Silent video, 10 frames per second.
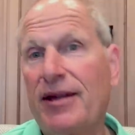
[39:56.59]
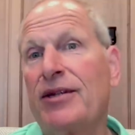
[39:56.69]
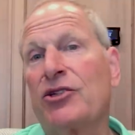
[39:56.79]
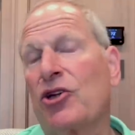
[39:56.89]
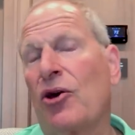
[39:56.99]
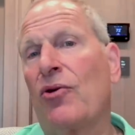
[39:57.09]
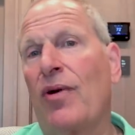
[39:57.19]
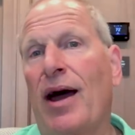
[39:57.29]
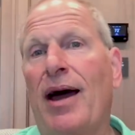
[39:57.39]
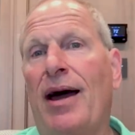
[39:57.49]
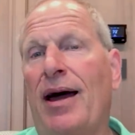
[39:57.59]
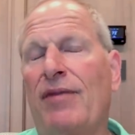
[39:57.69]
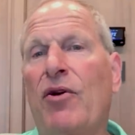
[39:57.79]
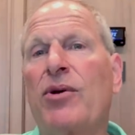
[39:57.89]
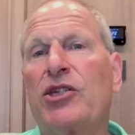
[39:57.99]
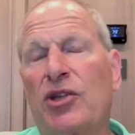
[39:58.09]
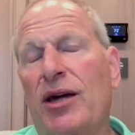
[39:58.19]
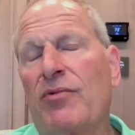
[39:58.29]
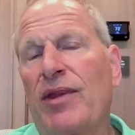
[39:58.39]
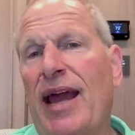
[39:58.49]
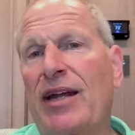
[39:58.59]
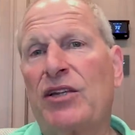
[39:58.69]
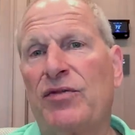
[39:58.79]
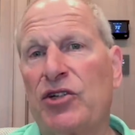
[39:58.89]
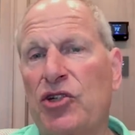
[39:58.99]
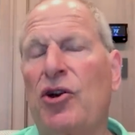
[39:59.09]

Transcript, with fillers: So I've always thought with activists,